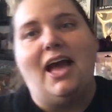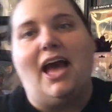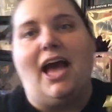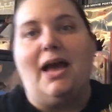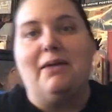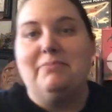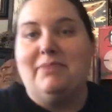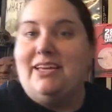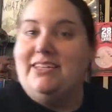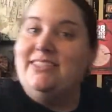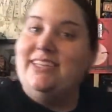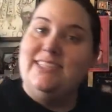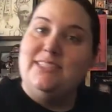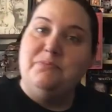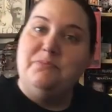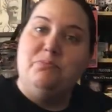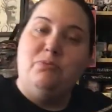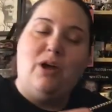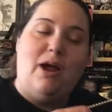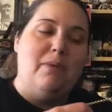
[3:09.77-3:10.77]
I'm guessing it's
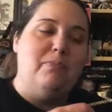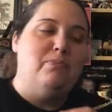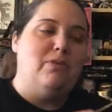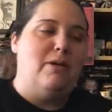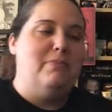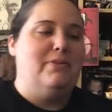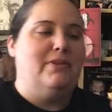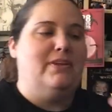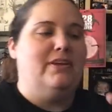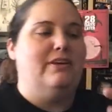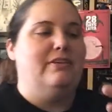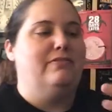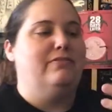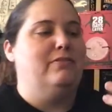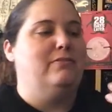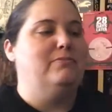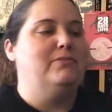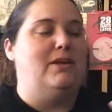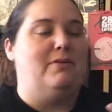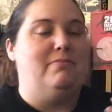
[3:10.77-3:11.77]
a prop replica
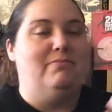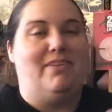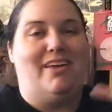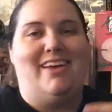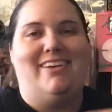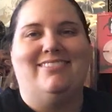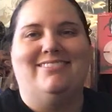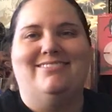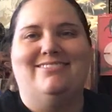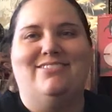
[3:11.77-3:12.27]
from something.